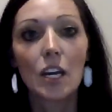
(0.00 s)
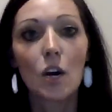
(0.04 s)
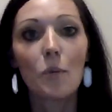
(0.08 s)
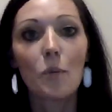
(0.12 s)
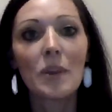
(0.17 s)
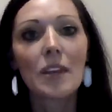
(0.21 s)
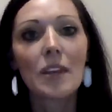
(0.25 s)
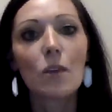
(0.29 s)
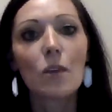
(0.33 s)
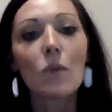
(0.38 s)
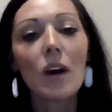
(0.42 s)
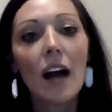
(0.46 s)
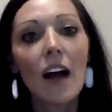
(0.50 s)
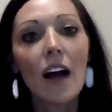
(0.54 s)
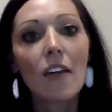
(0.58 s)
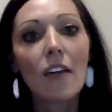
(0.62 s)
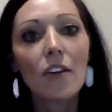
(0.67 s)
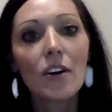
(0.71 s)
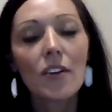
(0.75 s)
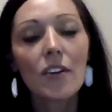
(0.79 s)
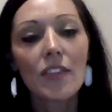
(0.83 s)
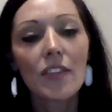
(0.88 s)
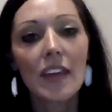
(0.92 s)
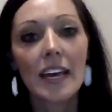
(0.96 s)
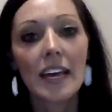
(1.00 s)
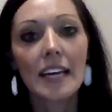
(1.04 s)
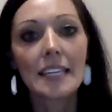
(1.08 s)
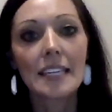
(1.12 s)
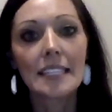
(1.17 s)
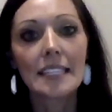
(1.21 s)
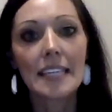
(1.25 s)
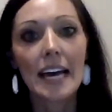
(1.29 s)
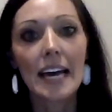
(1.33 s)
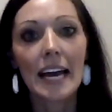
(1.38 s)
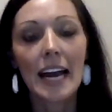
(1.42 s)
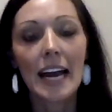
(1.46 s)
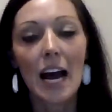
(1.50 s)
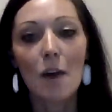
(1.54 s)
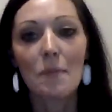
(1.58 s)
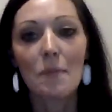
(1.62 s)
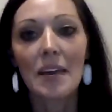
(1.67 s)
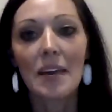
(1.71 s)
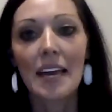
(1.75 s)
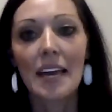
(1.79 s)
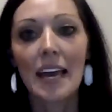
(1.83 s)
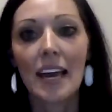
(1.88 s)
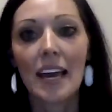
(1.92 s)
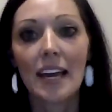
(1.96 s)
But there were other things that I
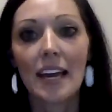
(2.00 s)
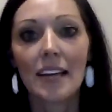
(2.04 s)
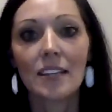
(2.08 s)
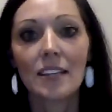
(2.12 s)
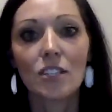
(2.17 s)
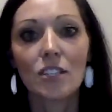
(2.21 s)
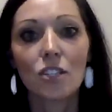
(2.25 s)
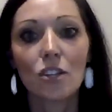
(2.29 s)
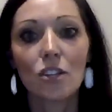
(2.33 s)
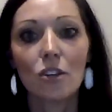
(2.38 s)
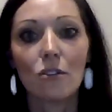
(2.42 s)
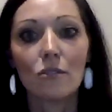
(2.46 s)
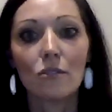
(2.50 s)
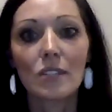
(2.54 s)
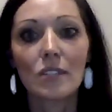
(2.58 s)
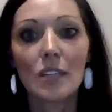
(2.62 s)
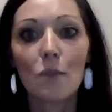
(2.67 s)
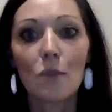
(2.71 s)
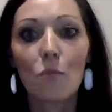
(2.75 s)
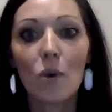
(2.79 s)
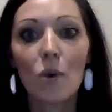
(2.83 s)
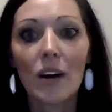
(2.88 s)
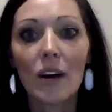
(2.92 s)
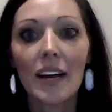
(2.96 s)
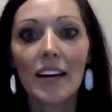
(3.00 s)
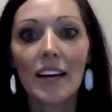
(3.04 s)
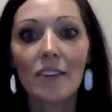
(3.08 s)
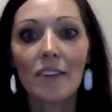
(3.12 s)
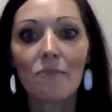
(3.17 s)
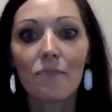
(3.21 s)
began to somewhat